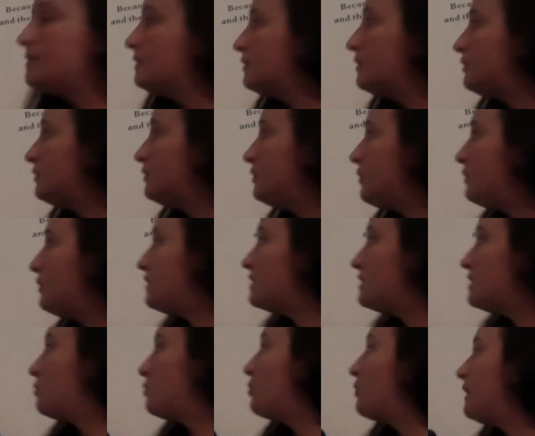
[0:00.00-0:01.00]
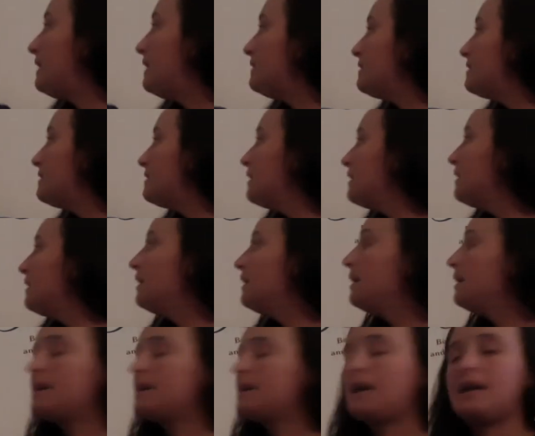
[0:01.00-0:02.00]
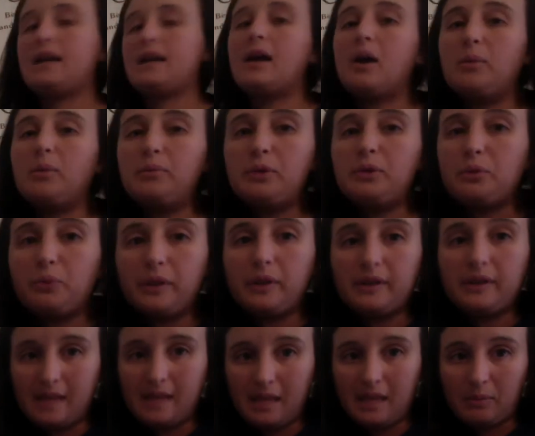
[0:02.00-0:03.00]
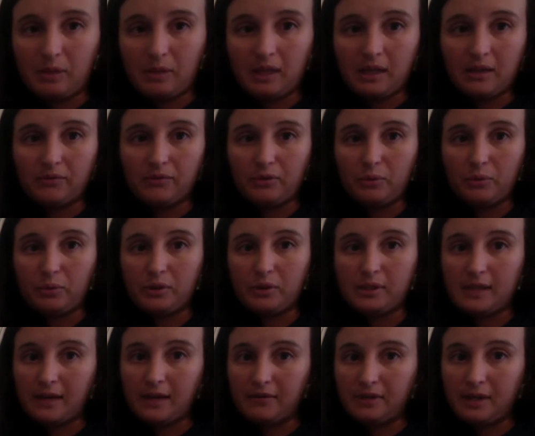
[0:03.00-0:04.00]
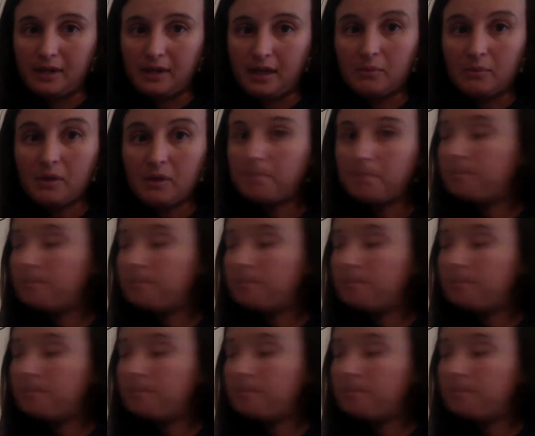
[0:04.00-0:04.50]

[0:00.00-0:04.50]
You'll notice the points kind of help you with naming it if you were to have to name it.